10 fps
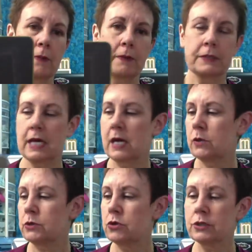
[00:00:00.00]
a lot of people tell
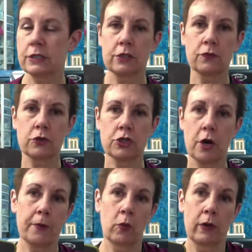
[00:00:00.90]
you is use a silver
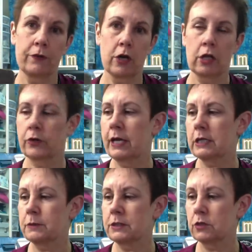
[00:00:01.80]
sharpie or whatever color, I
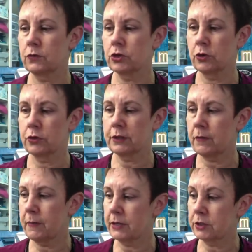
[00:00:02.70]
guess, but silver shows up
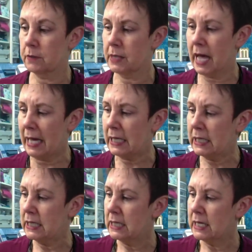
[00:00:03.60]
the best on the black.
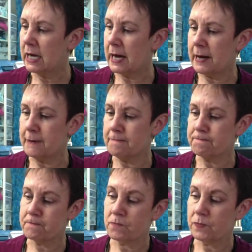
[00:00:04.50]

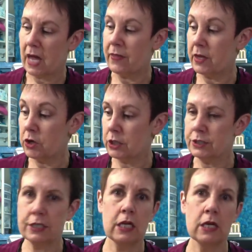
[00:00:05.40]
Um, and then you can
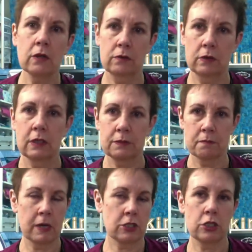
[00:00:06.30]
see
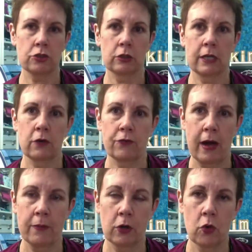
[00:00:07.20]
much easier lay your
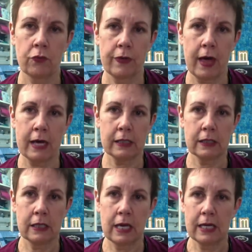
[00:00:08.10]
fabric over that
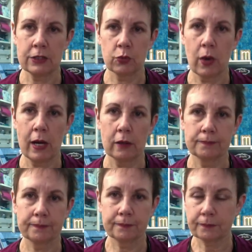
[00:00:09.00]
as well.